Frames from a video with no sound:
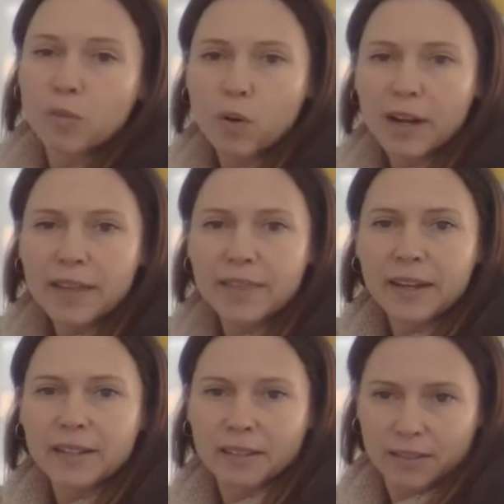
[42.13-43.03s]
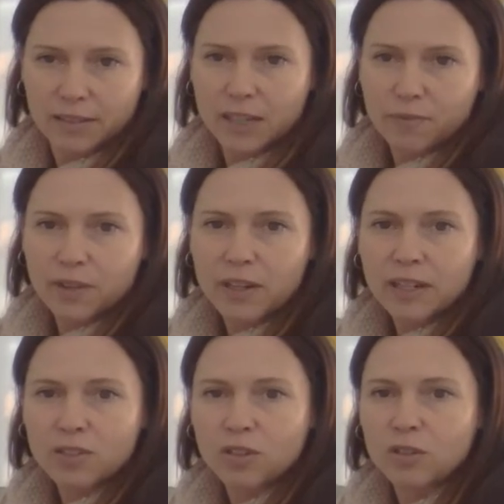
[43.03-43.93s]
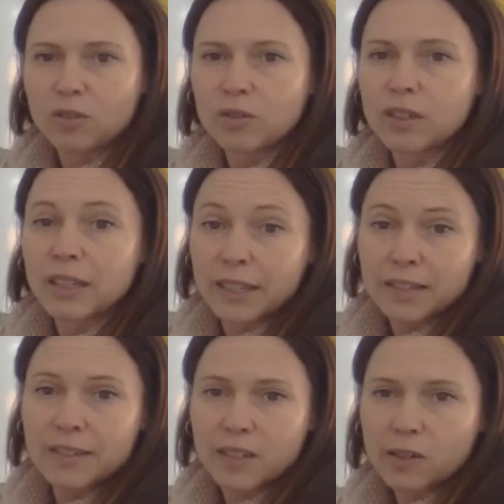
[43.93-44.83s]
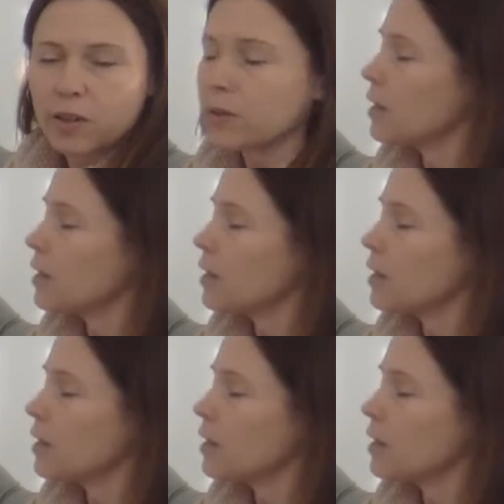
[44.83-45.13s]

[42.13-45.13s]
why that definite integral is 0.